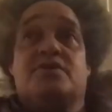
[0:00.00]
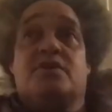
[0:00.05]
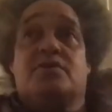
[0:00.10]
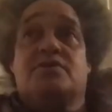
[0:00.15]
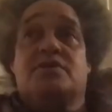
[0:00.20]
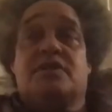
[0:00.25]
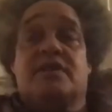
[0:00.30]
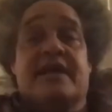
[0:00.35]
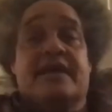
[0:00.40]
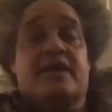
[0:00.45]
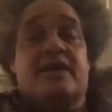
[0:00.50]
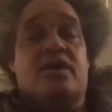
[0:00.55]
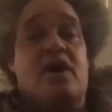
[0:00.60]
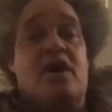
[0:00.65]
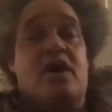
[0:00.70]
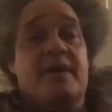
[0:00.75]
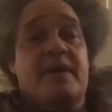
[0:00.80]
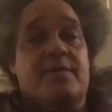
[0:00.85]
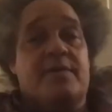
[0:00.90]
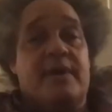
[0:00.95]
for
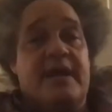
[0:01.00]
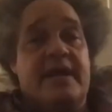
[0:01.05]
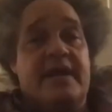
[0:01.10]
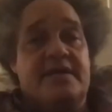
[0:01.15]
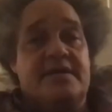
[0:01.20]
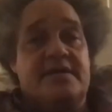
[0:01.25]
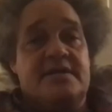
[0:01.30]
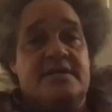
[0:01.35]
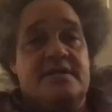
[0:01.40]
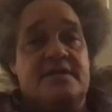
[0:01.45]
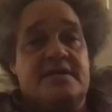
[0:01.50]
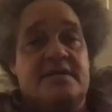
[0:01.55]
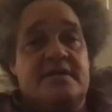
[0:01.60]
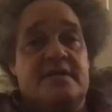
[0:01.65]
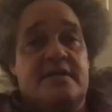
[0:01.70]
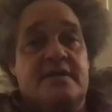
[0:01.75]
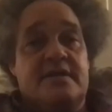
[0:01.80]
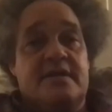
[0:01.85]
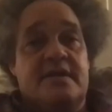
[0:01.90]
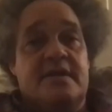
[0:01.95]
us,
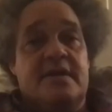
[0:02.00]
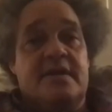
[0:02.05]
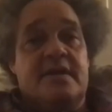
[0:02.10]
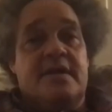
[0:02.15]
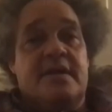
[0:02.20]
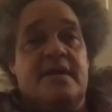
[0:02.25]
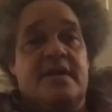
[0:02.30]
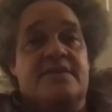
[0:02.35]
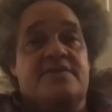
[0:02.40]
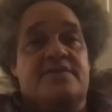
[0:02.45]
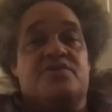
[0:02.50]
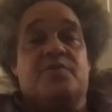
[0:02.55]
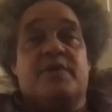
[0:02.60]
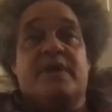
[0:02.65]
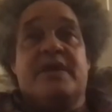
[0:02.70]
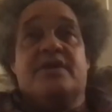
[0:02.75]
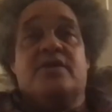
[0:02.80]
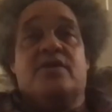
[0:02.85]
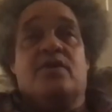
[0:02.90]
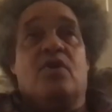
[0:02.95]
you all have a
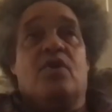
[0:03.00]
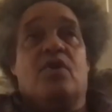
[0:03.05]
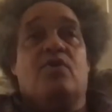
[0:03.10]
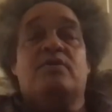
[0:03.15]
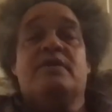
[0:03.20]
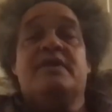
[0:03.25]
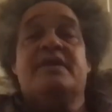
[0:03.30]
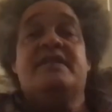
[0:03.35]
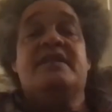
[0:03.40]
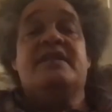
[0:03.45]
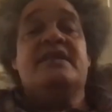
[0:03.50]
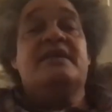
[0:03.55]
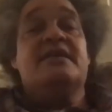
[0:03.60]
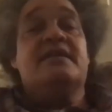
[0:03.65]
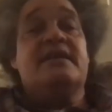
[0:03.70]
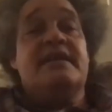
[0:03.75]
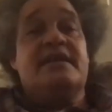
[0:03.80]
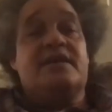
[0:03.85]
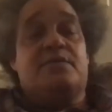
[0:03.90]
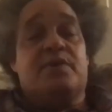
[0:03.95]
much broader social
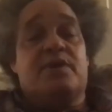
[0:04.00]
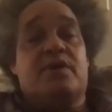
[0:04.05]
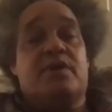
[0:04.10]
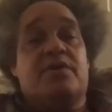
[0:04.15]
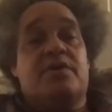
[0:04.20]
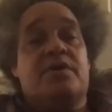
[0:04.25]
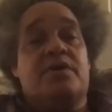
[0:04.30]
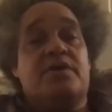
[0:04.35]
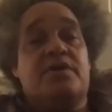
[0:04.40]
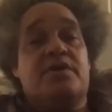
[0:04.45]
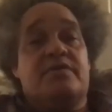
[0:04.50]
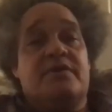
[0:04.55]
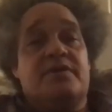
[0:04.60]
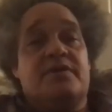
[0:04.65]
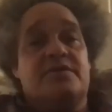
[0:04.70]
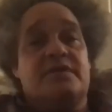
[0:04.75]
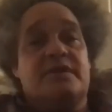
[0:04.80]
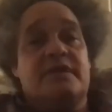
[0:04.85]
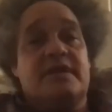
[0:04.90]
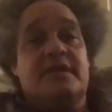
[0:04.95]
economic
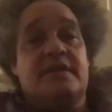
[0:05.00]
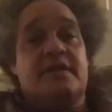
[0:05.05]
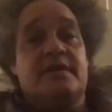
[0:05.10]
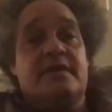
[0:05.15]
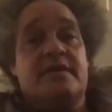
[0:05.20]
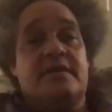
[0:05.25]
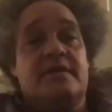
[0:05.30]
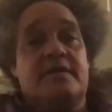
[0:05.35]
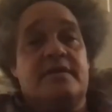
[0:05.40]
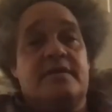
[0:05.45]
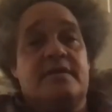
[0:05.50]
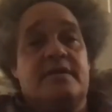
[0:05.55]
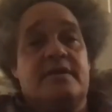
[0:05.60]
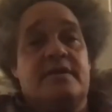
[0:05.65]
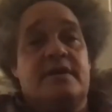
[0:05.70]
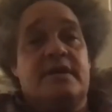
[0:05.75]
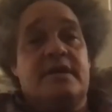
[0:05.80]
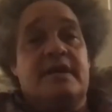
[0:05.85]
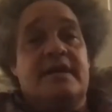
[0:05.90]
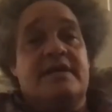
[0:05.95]
range.
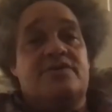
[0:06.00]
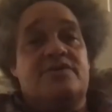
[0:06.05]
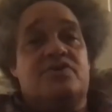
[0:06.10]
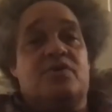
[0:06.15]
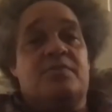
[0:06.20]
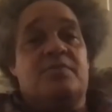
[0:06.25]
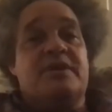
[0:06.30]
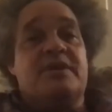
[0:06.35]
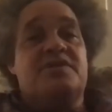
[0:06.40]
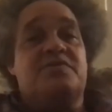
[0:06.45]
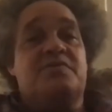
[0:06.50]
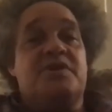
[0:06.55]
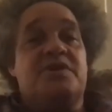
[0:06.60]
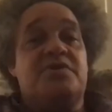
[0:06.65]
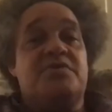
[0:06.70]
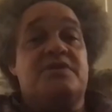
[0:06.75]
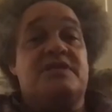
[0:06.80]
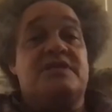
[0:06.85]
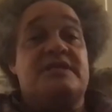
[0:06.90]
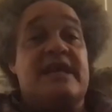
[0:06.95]
In Sweden, only
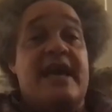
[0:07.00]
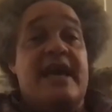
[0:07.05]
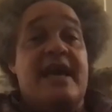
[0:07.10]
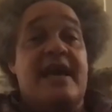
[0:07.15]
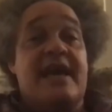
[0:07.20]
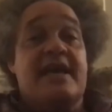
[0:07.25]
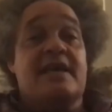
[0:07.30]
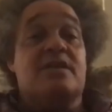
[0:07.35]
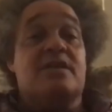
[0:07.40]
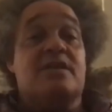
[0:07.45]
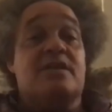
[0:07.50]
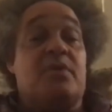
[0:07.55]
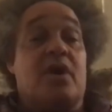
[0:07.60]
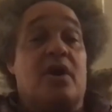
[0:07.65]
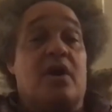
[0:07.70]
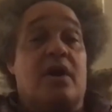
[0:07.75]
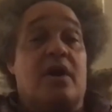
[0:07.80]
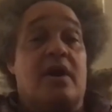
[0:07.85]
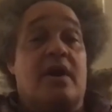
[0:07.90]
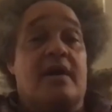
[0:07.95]
the elite would go to the
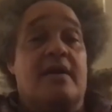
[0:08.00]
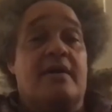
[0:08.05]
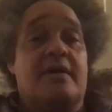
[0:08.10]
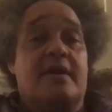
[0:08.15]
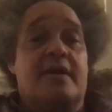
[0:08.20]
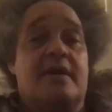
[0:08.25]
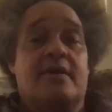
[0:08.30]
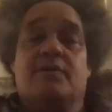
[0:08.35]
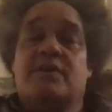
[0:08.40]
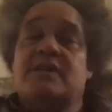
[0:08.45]
university.